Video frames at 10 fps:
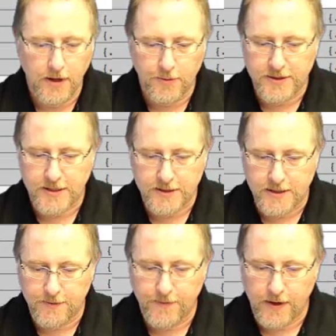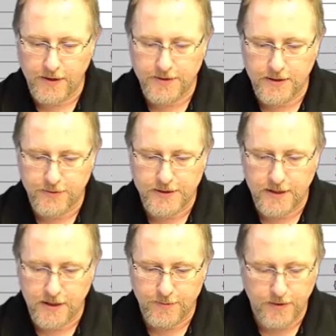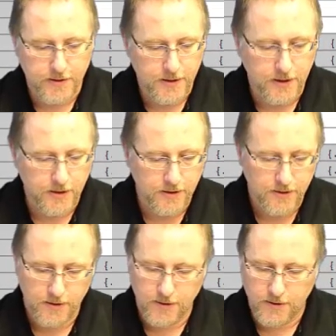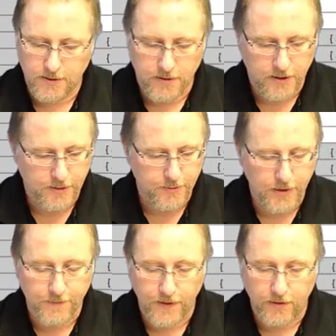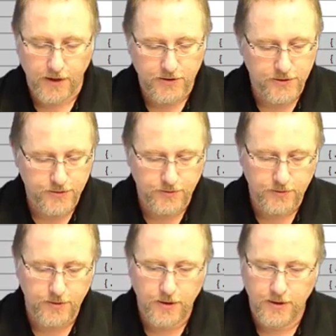And we set the same values that we set up in the um, configuration tool,